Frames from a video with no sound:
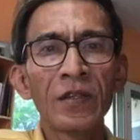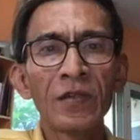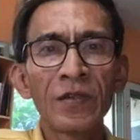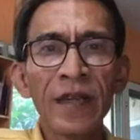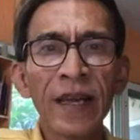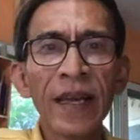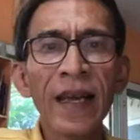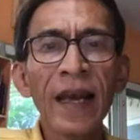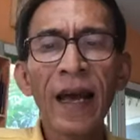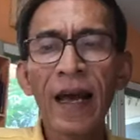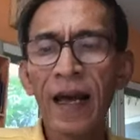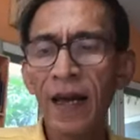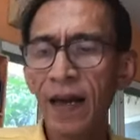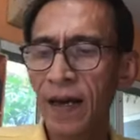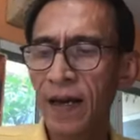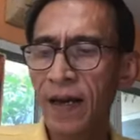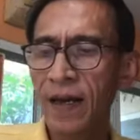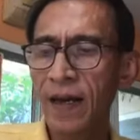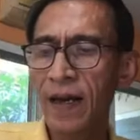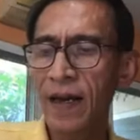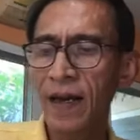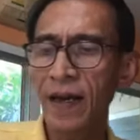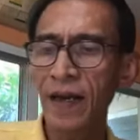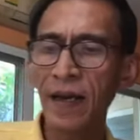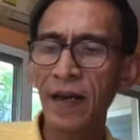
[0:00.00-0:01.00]
Today,
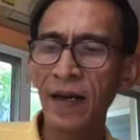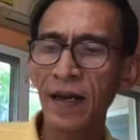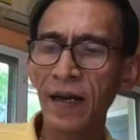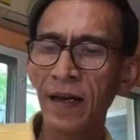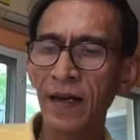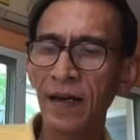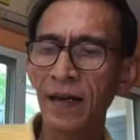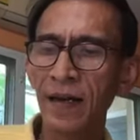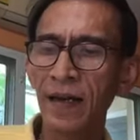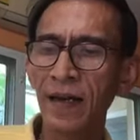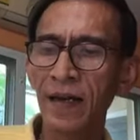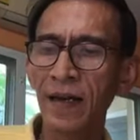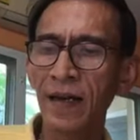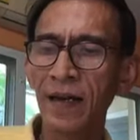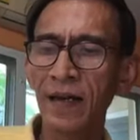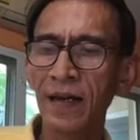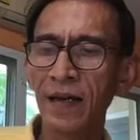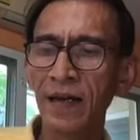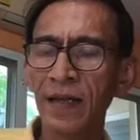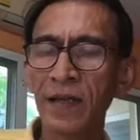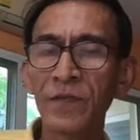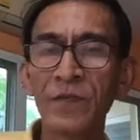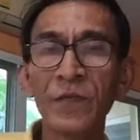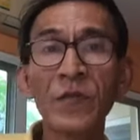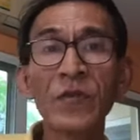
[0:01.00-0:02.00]

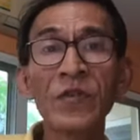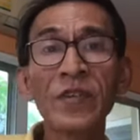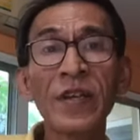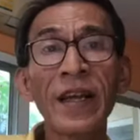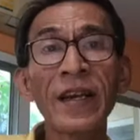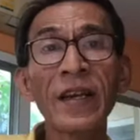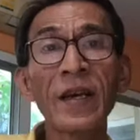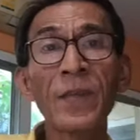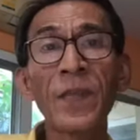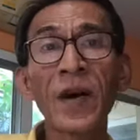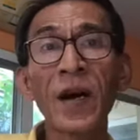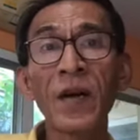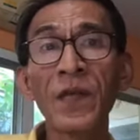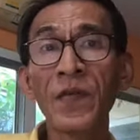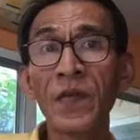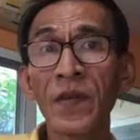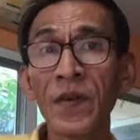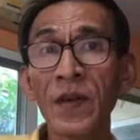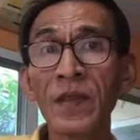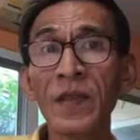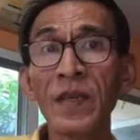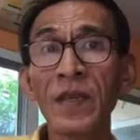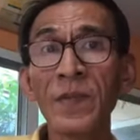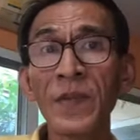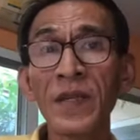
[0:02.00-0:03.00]
it will take about
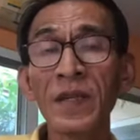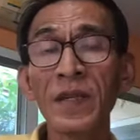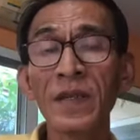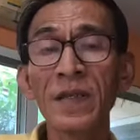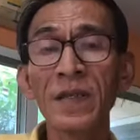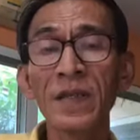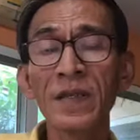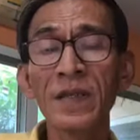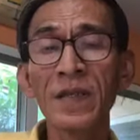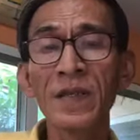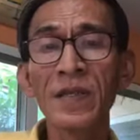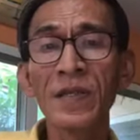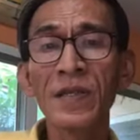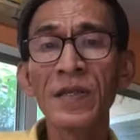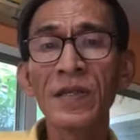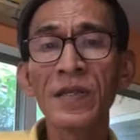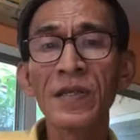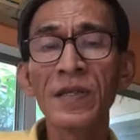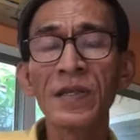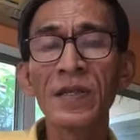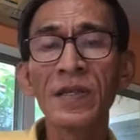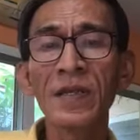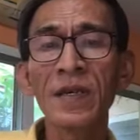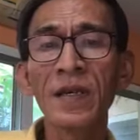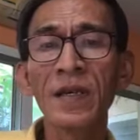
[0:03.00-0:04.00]
30
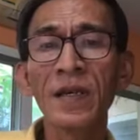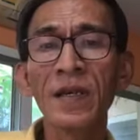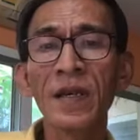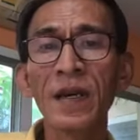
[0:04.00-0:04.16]
minutes.